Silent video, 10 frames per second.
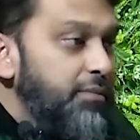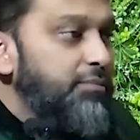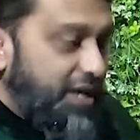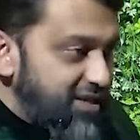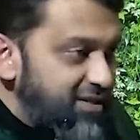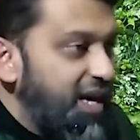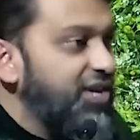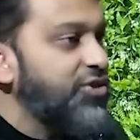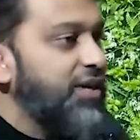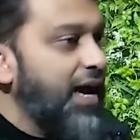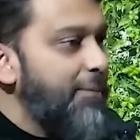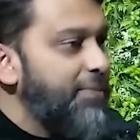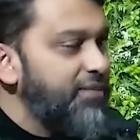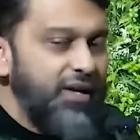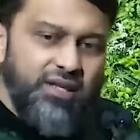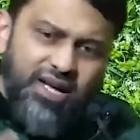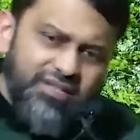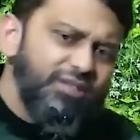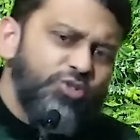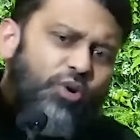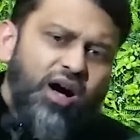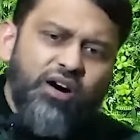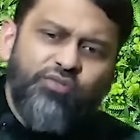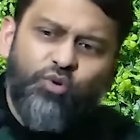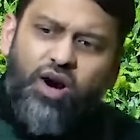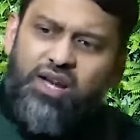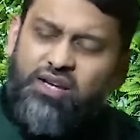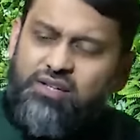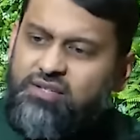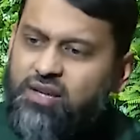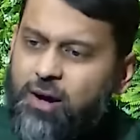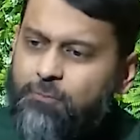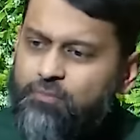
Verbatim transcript: Because it actually happened. That's the dua of Nuh alayhi salam.